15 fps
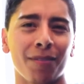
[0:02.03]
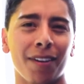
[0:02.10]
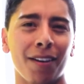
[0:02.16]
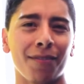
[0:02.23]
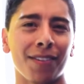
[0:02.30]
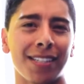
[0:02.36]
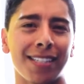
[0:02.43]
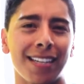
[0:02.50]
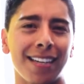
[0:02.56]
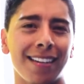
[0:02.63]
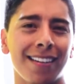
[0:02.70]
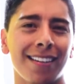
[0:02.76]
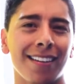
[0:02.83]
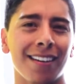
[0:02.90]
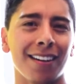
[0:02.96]

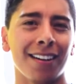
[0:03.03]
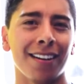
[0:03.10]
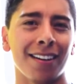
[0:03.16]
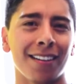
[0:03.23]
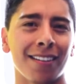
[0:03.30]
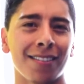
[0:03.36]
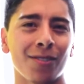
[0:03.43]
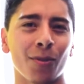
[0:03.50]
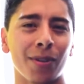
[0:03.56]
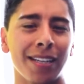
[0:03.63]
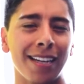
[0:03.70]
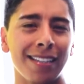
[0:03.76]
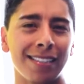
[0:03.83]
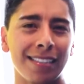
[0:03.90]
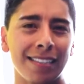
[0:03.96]
FSA uh,
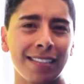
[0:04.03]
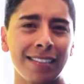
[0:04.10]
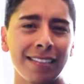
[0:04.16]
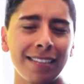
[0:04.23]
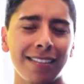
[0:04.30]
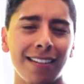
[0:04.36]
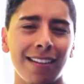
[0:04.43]
2018.